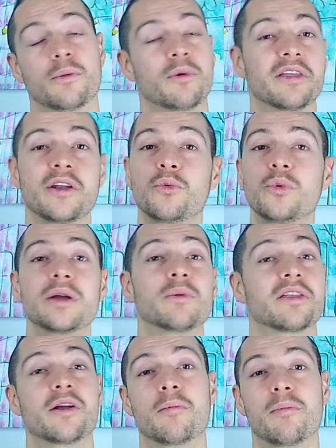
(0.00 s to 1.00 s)
Within a week,
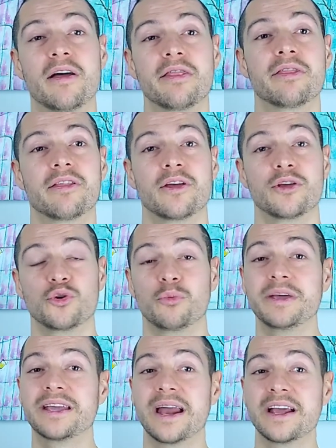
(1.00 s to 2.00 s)
within a month, you'll
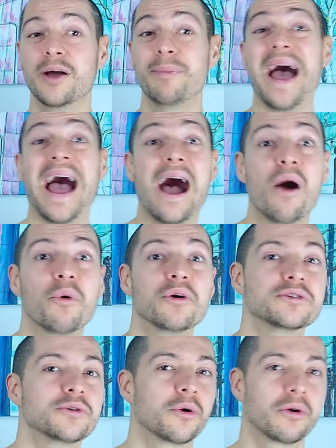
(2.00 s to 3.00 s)
be getting up
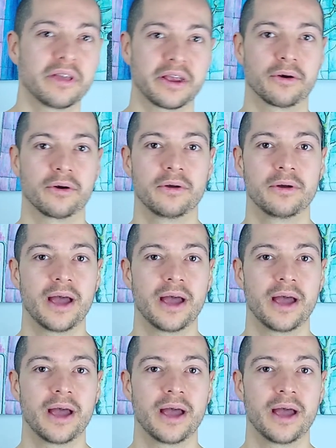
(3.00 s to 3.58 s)
hours earlier.